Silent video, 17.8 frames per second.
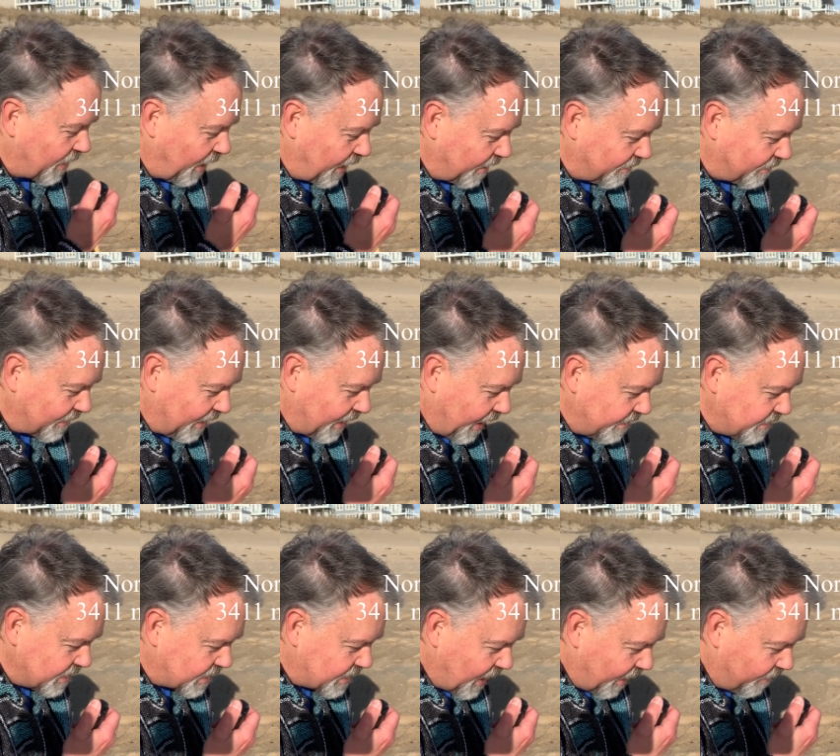like I said, I
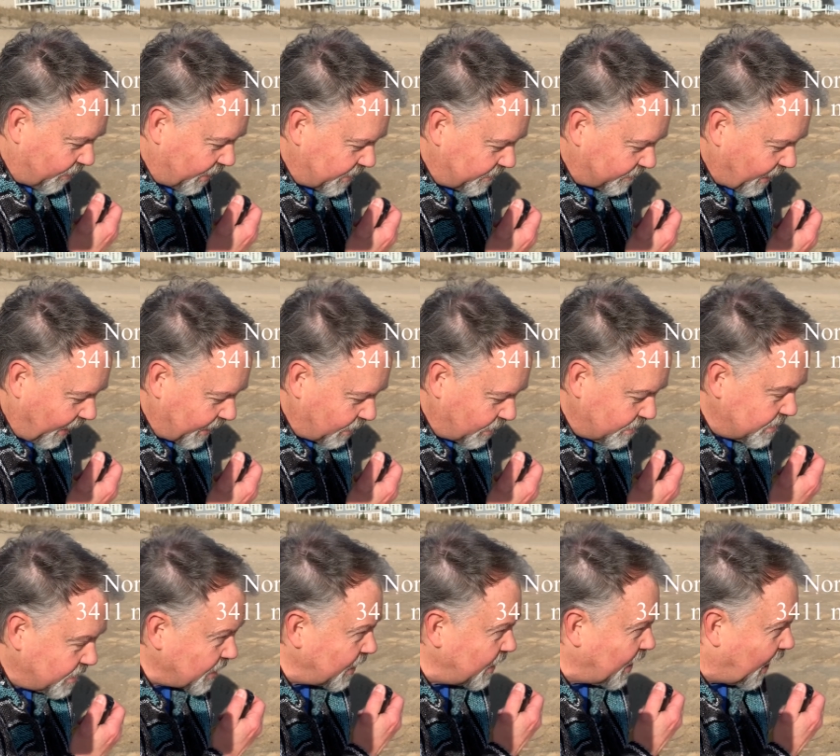just have a Xiegu
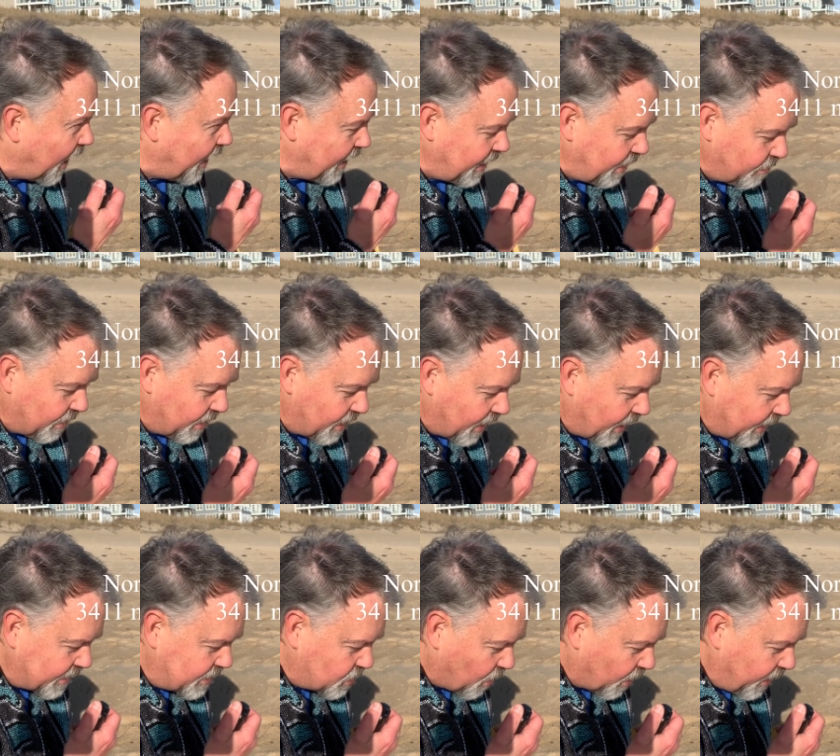G90 with a
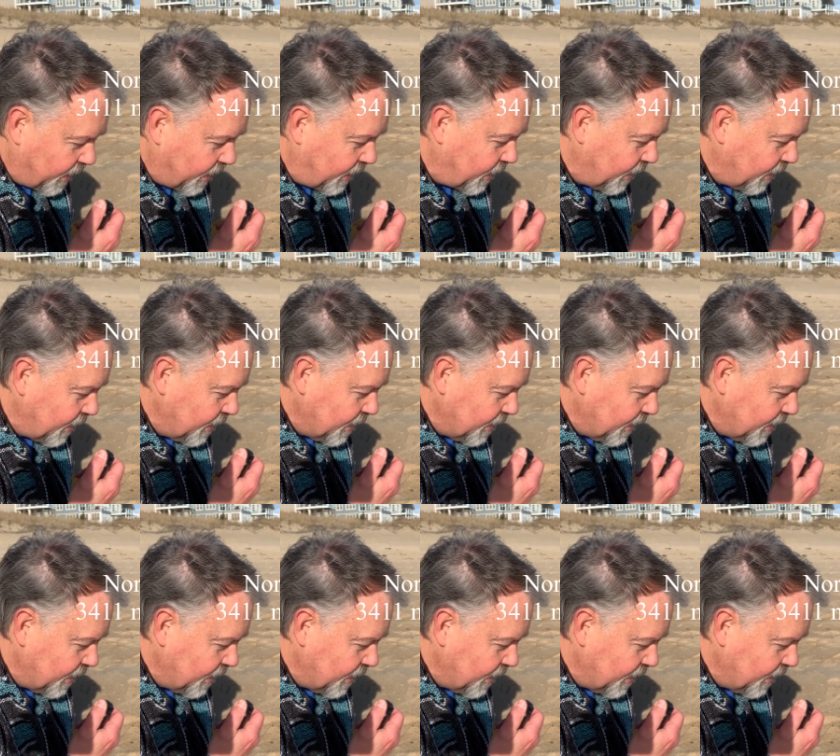uh, 20,